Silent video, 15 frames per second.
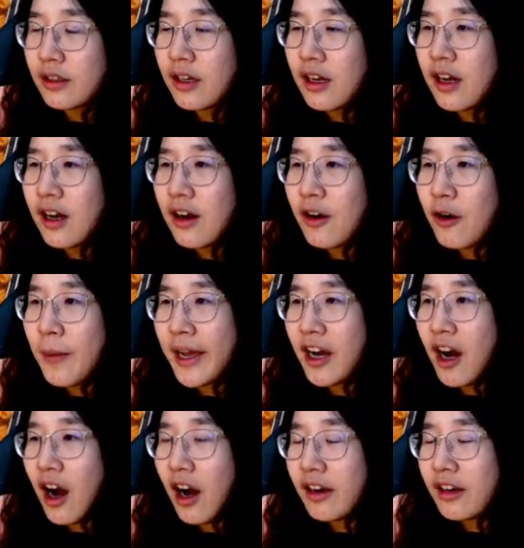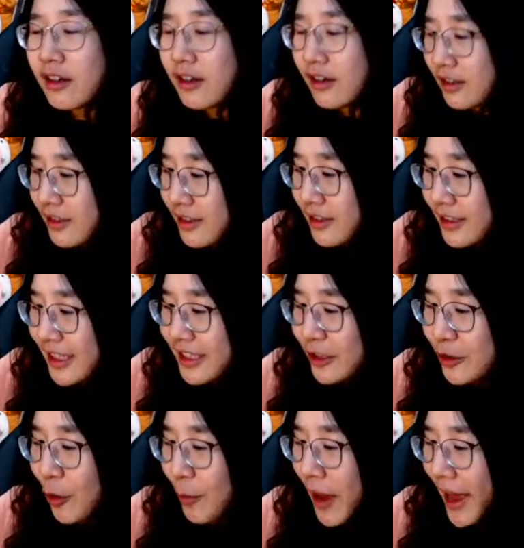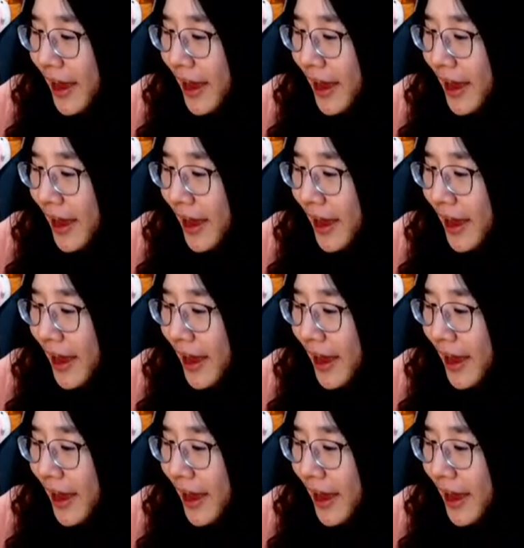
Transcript: Oh my god, it's so bad.